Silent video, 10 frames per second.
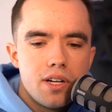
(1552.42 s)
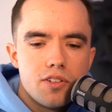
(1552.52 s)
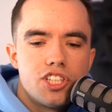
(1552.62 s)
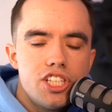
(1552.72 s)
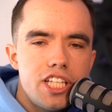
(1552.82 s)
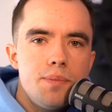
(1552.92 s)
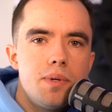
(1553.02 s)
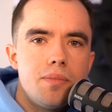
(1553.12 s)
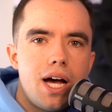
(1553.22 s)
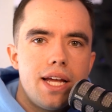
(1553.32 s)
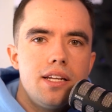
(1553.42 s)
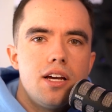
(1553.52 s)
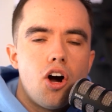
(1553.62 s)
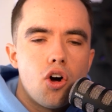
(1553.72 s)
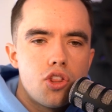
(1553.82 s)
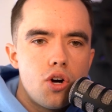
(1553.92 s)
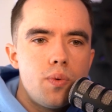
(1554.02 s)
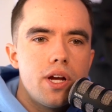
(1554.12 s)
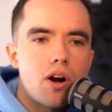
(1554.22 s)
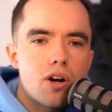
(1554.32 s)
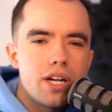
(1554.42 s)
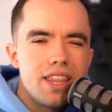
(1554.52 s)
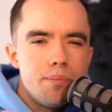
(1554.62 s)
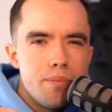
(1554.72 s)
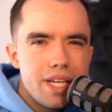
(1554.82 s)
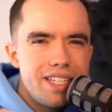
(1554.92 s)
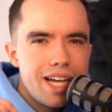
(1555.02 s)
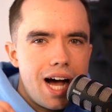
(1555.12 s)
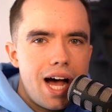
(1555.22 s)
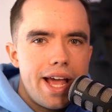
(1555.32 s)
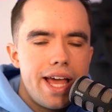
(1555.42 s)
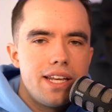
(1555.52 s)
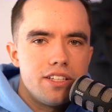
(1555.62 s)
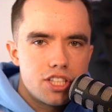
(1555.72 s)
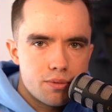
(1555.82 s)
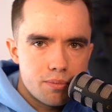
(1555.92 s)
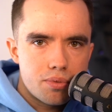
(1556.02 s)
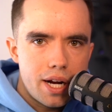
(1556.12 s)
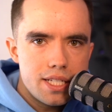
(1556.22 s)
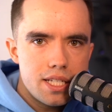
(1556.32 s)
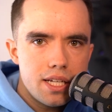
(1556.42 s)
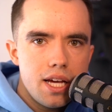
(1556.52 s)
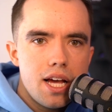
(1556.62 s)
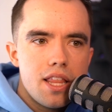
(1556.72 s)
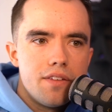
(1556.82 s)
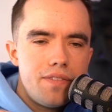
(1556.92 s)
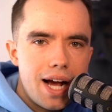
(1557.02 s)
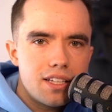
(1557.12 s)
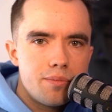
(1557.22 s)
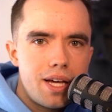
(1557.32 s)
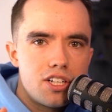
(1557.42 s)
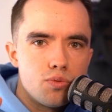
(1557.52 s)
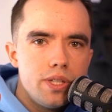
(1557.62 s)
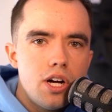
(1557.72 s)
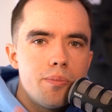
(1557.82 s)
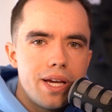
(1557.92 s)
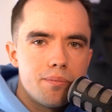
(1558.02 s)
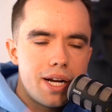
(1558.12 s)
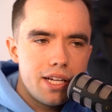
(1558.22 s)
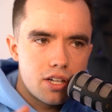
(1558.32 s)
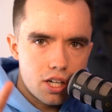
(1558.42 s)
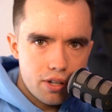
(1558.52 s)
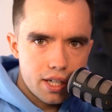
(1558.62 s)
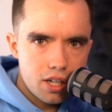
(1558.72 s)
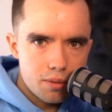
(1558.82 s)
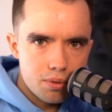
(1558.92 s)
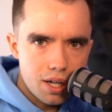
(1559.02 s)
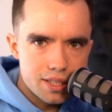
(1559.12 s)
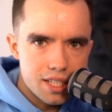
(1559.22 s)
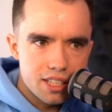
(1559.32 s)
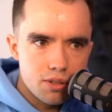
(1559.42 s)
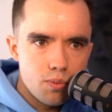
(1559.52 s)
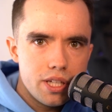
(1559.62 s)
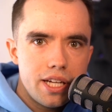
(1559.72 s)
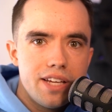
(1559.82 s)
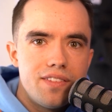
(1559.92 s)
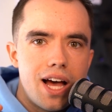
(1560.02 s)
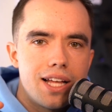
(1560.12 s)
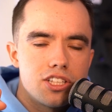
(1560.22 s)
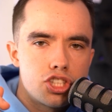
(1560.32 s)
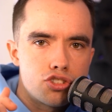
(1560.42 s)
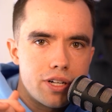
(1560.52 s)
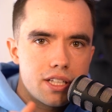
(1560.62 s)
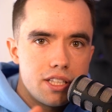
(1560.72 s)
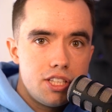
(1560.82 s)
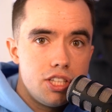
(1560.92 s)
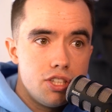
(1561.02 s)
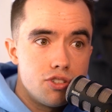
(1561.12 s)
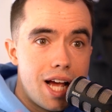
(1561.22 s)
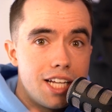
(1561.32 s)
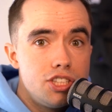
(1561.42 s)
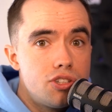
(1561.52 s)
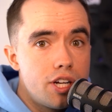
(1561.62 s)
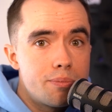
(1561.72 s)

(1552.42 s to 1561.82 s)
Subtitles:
Just keep in mind, although we are in the mid to high end in terms of pricing, the fact of the matter is we don't make money on our credit card processing. We give that strictly to you. So as you grow your